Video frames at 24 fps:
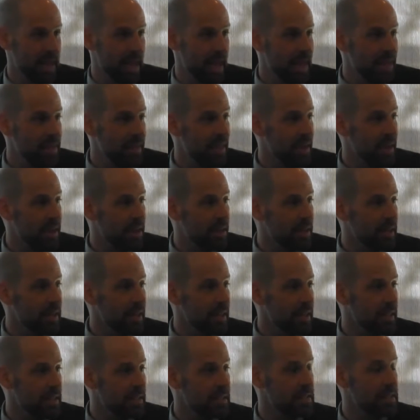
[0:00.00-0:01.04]
And there
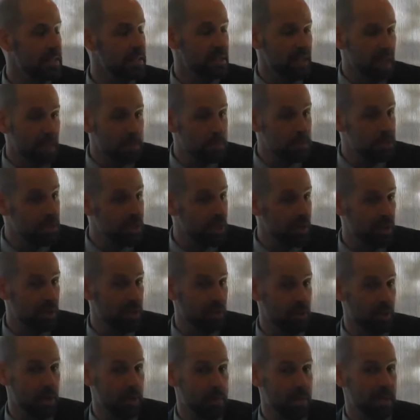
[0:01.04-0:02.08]
is some
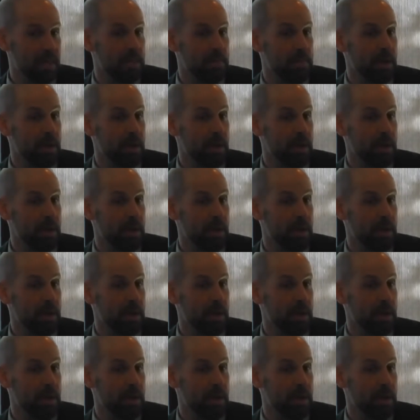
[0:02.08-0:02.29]
shared agreement